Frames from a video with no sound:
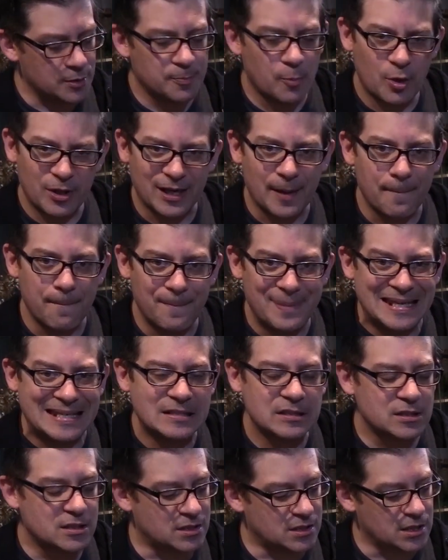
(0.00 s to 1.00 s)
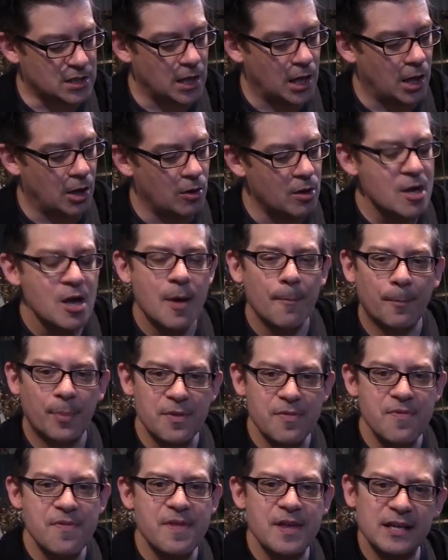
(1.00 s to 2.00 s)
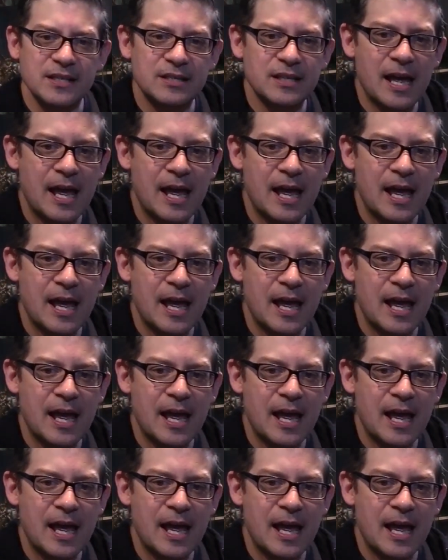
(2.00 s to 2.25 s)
It's more like a beast skull. But this